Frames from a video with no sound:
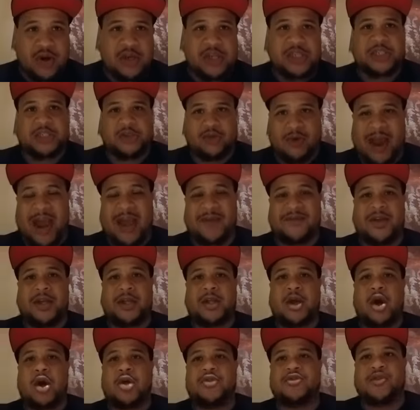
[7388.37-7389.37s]

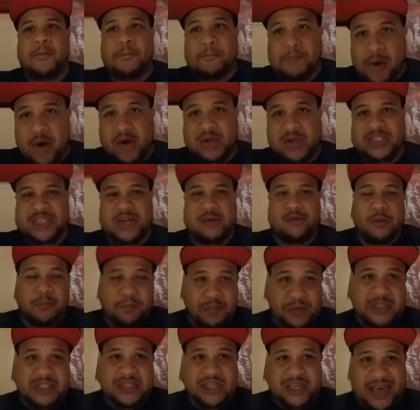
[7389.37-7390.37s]
describing the books that were
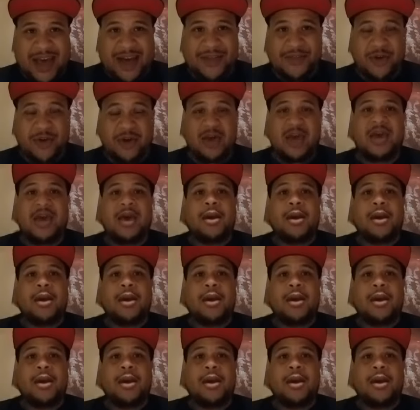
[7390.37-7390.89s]
put together.